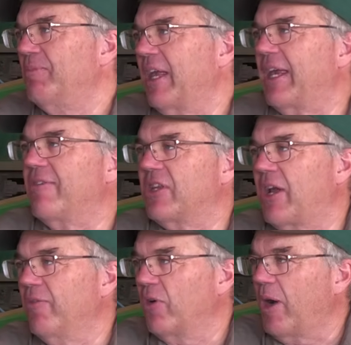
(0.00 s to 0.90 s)
Like, has the
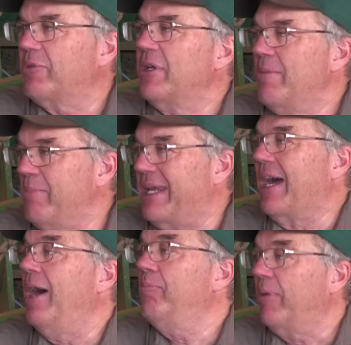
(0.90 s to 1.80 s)
cover crops
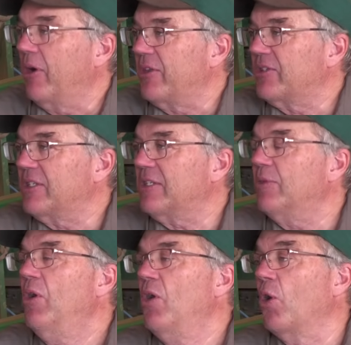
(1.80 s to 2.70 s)
become part of the
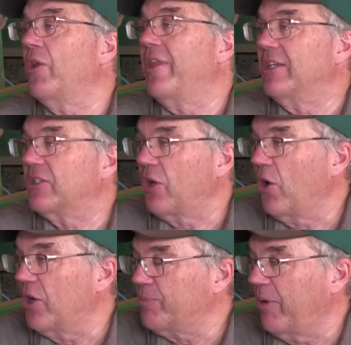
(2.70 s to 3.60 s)
system, or did they
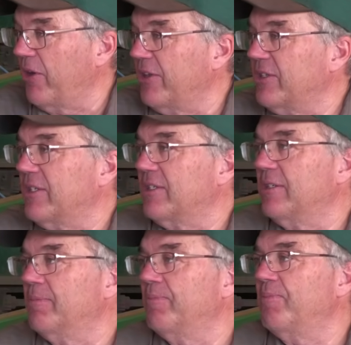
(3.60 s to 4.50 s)
start as part of the system?